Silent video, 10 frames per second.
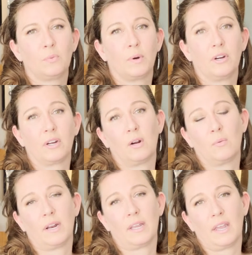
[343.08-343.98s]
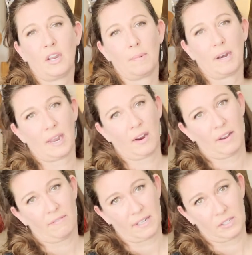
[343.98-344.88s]
where you're going to want to get your Medicare
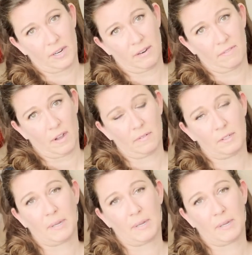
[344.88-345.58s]
advisor involved,